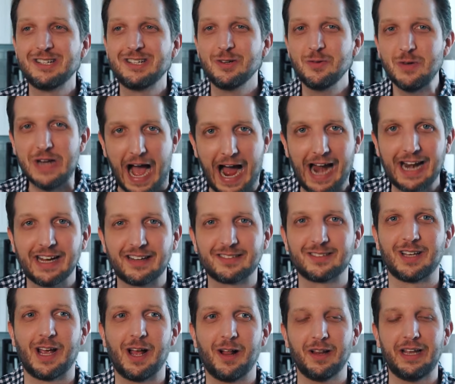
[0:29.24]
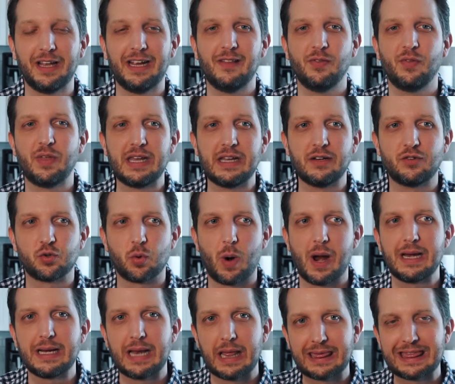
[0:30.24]
do not excel in the
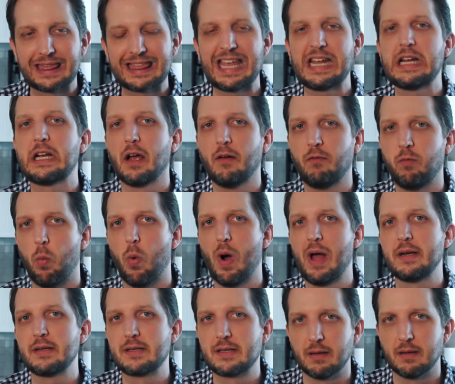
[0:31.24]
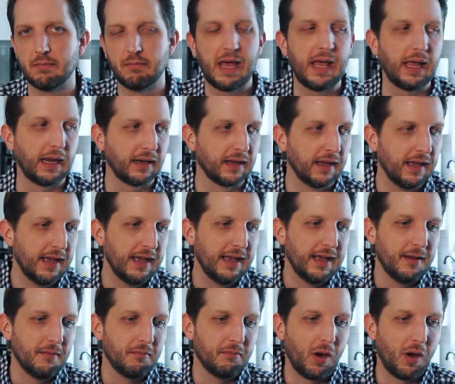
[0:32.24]
trying to think of what to make.
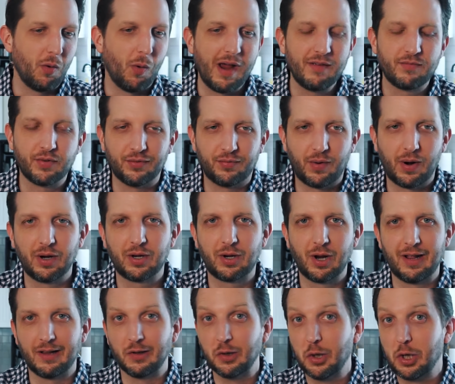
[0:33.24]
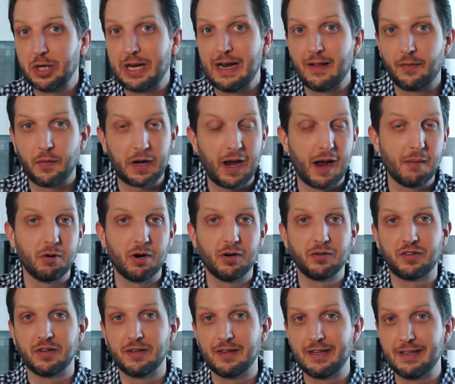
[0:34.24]
My wife is very good at looking at the
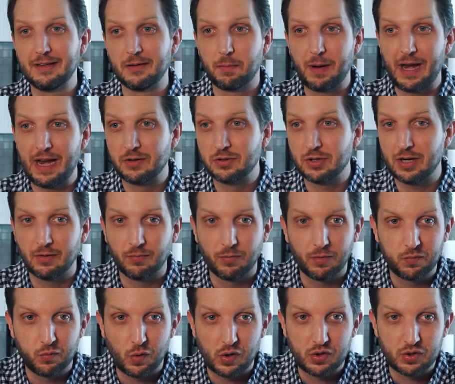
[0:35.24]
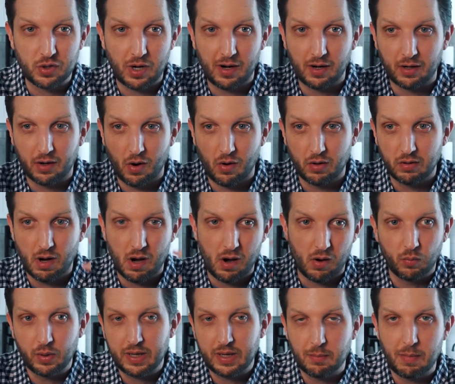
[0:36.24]
cupboards and then the pantry or refrigerator and going,
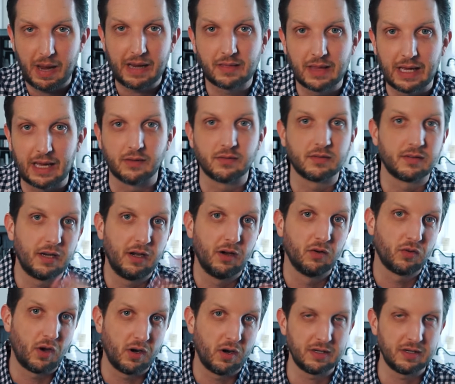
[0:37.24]
oh, we can make this. Here's our